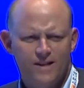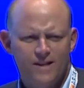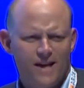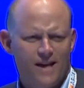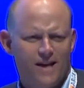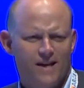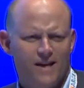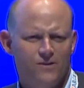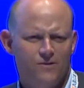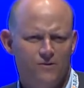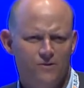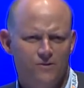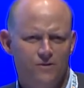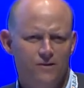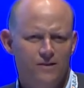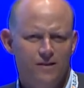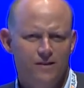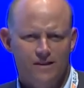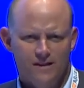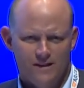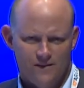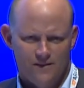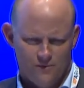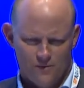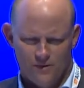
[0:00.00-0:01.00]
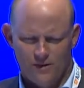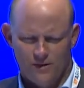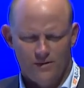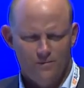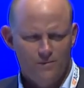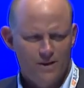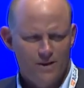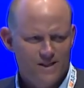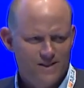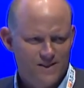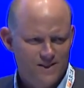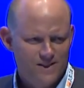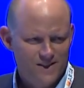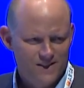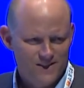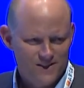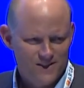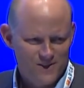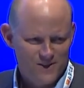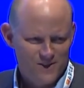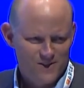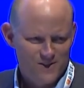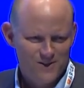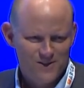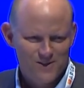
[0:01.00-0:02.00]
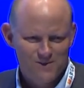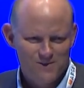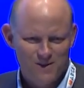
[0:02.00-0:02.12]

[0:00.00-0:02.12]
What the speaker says: handle really messy conditions.